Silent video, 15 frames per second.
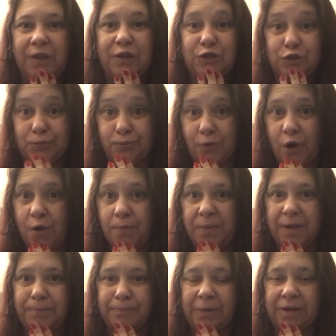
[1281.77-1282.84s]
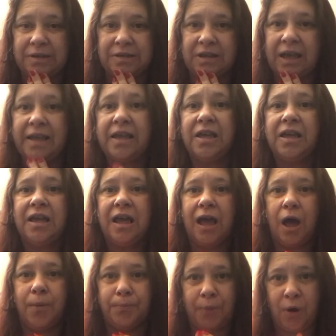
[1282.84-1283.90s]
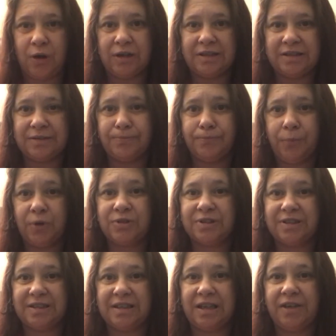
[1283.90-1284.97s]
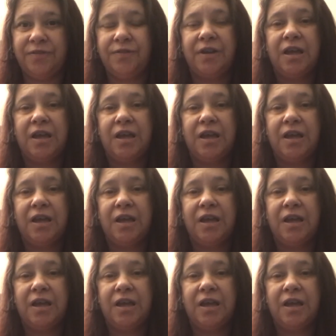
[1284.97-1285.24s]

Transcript: tomorrow, being Monday, a positive,